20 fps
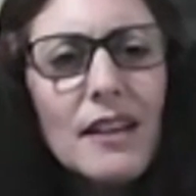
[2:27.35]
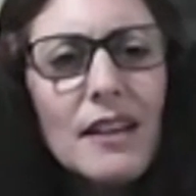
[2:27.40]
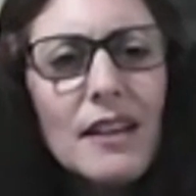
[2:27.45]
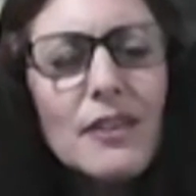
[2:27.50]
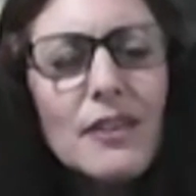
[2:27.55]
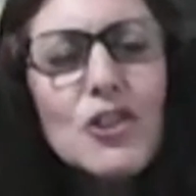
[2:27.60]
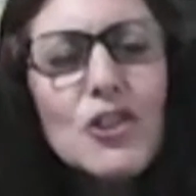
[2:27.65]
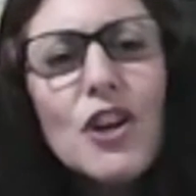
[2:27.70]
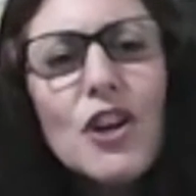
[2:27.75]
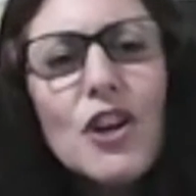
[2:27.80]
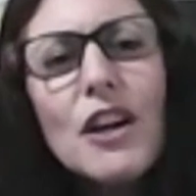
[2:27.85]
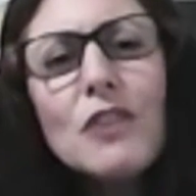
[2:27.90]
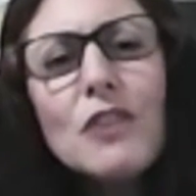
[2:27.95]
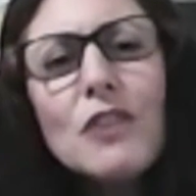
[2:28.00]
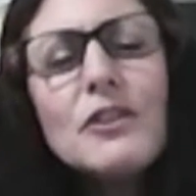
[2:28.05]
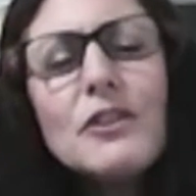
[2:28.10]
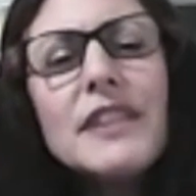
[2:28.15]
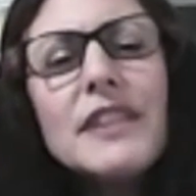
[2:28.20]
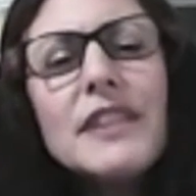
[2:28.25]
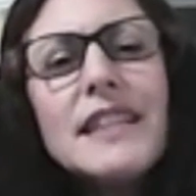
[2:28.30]
The
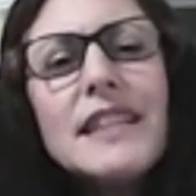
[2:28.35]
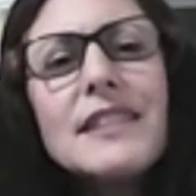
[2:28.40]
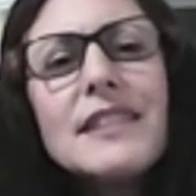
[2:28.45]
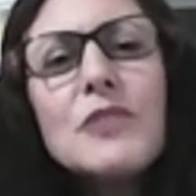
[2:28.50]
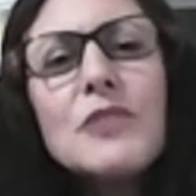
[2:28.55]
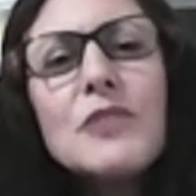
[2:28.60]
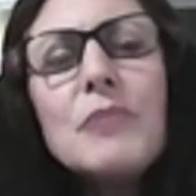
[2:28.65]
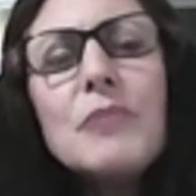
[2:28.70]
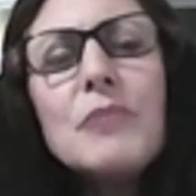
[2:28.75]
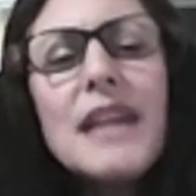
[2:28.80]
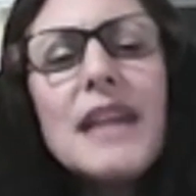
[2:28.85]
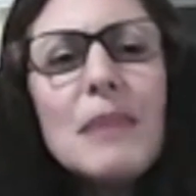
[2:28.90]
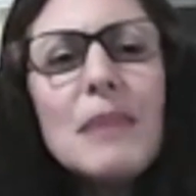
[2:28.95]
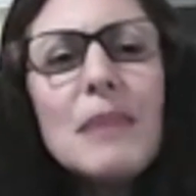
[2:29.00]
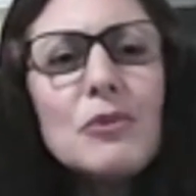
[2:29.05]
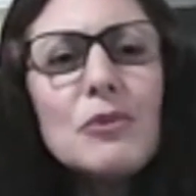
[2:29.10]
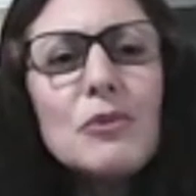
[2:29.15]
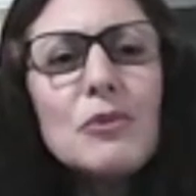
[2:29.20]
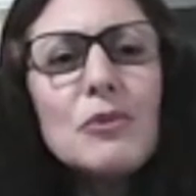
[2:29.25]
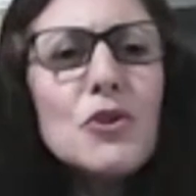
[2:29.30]
child needs to be
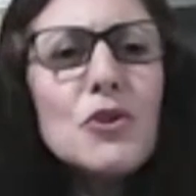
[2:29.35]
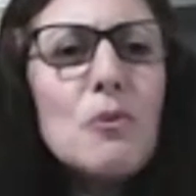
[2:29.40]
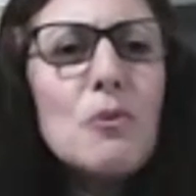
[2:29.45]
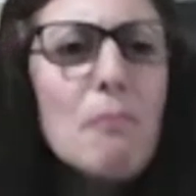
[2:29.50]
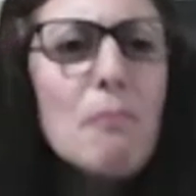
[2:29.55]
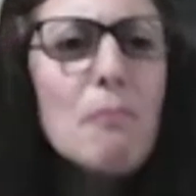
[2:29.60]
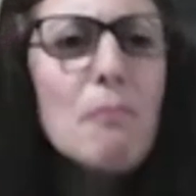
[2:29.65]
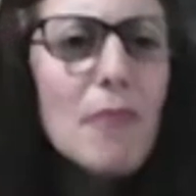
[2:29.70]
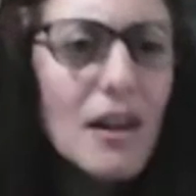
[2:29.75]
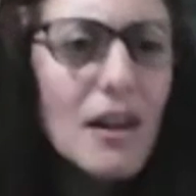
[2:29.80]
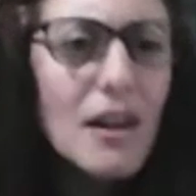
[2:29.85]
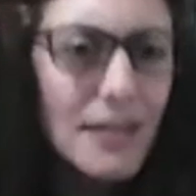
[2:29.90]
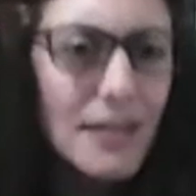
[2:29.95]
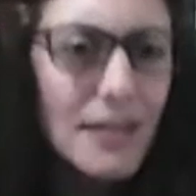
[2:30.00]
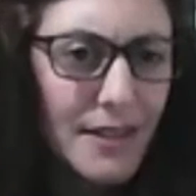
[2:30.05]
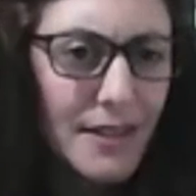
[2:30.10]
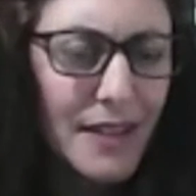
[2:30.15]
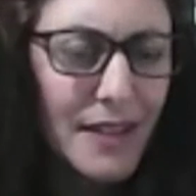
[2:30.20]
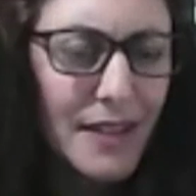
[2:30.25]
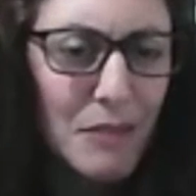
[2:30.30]
able to
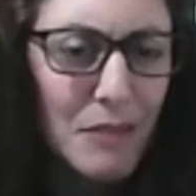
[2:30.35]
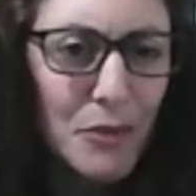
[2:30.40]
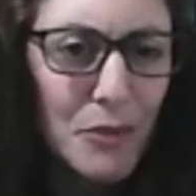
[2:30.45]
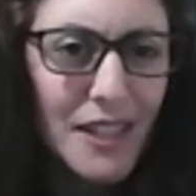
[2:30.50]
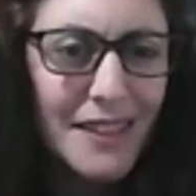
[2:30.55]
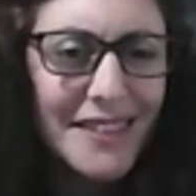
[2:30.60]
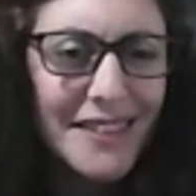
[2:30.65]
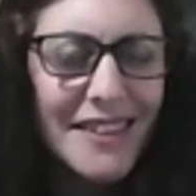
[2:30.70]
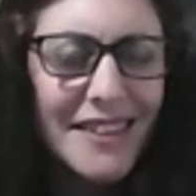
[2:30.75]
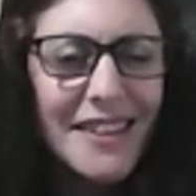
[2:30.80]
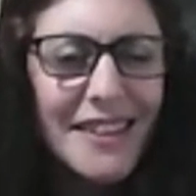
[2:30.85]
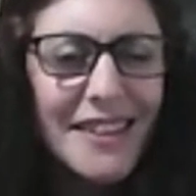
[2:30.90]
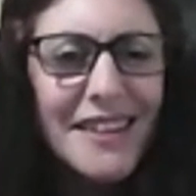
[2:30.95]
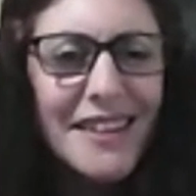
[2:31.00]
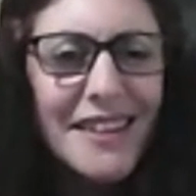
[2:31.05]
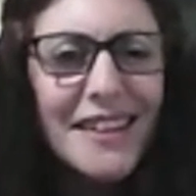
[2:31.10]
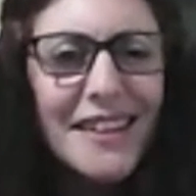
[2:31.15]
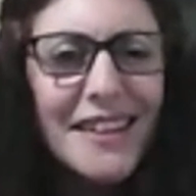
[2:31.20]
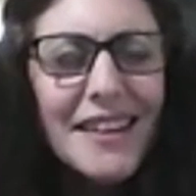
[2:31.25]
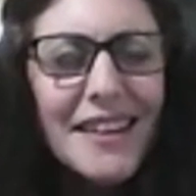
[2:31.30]
master that body.
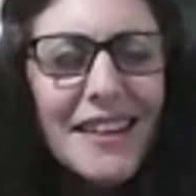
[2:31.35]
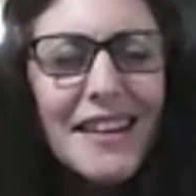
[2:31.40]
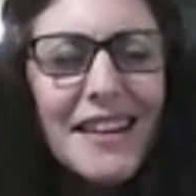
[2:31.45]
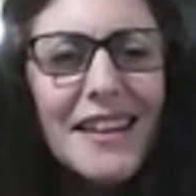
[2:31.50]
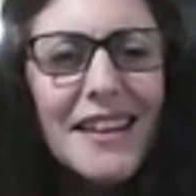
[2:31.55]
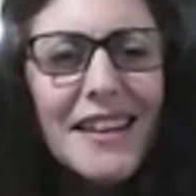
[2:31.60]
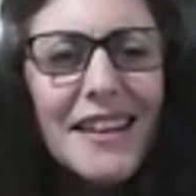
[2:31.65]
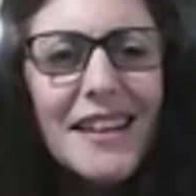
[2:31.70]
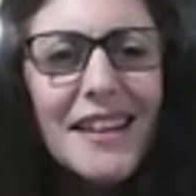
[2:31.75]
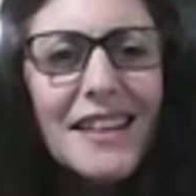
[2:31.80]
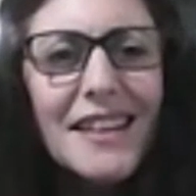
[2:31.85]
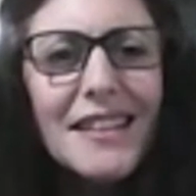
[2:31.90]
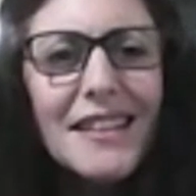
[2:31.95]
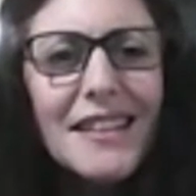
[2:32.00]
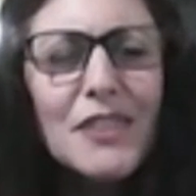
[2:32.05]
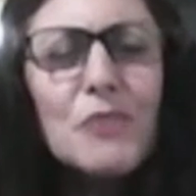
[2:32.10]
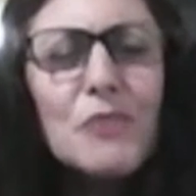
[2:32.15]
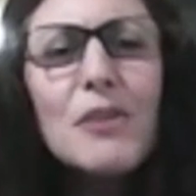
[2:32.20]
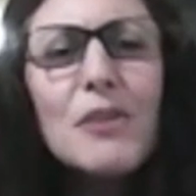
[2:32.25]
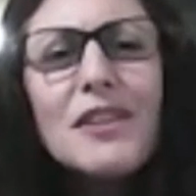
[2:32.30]

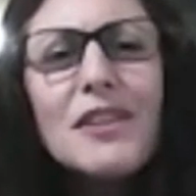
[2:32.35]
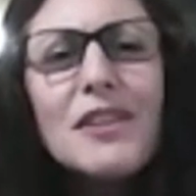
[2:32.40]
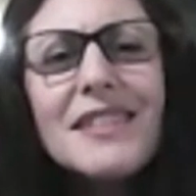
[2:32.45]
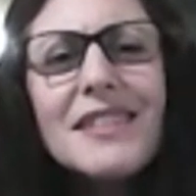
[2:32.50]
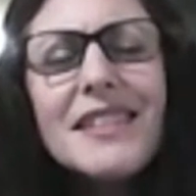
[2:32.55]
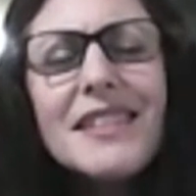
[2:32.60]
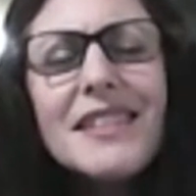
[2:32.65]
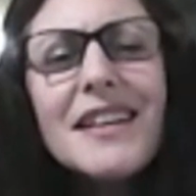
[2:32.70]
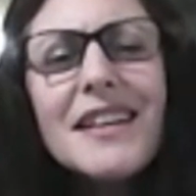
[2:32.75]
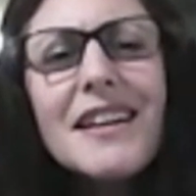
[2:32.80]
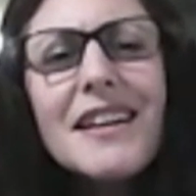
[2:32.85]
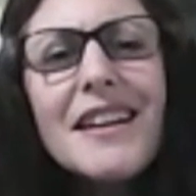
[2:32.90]
To master